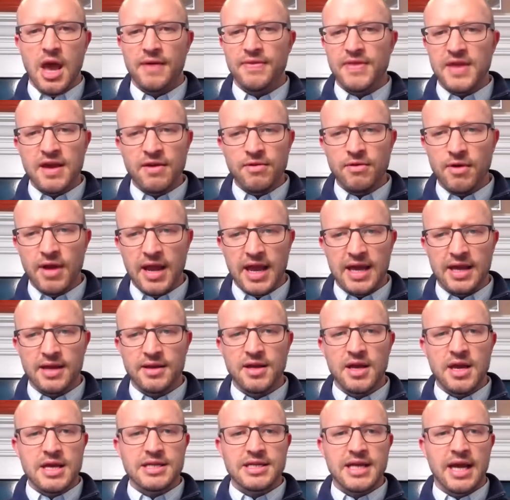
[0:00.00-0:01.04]
On the other
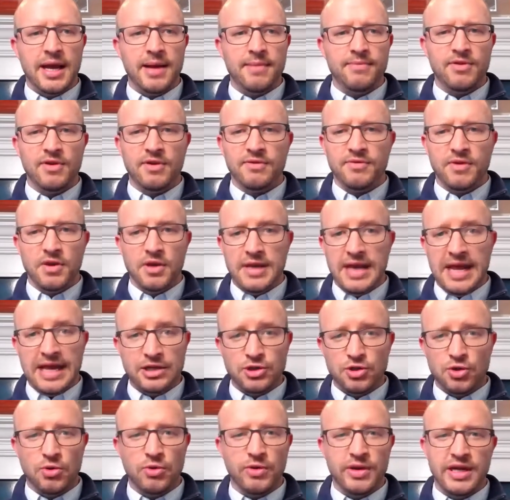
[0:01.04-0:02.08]
hand, times of
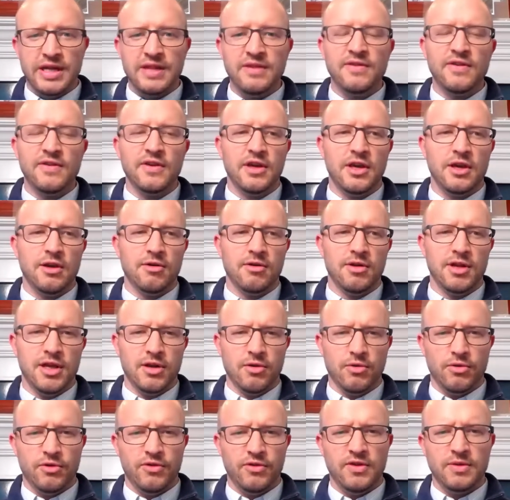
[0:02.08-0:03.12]
national
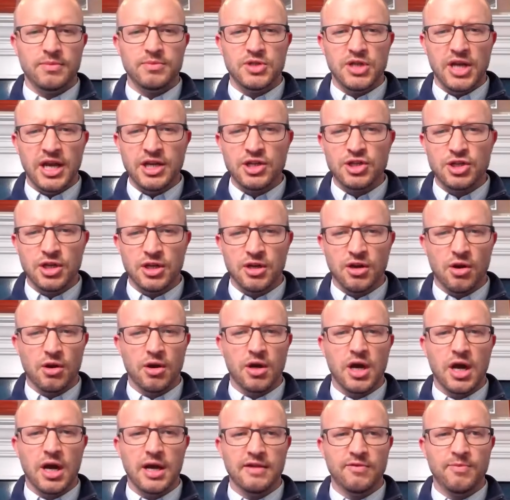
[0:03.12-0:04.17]
insecurity or subjection
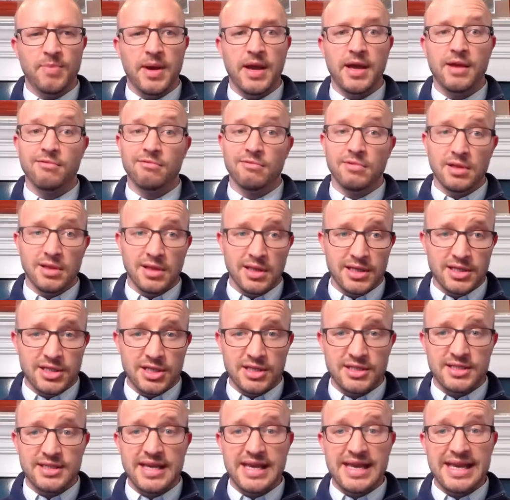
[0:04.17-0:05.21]
are caused by
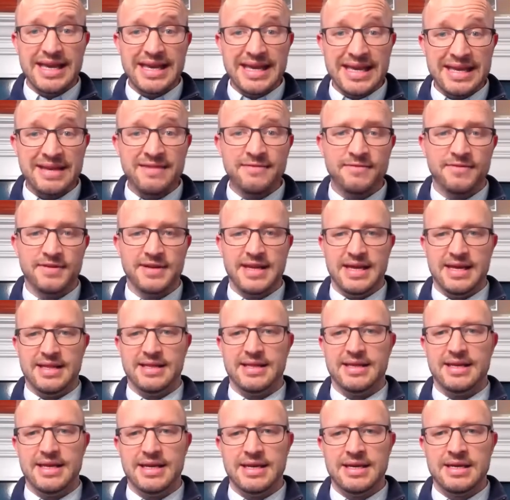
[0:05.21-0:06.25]
religious
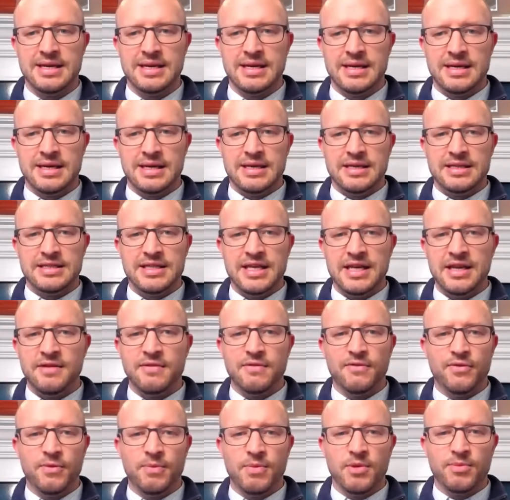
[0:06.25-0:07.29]
infidelity.
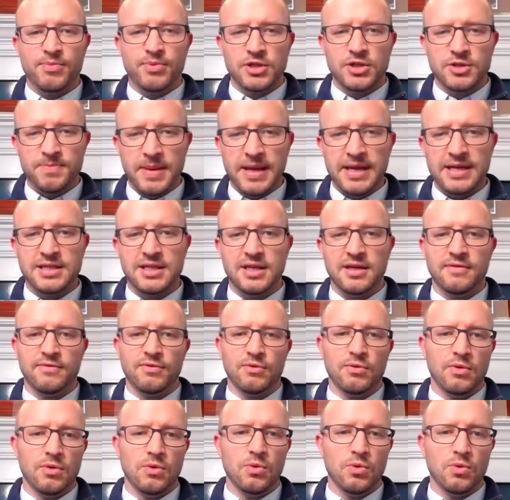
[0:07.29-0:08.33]
Seen from the perspective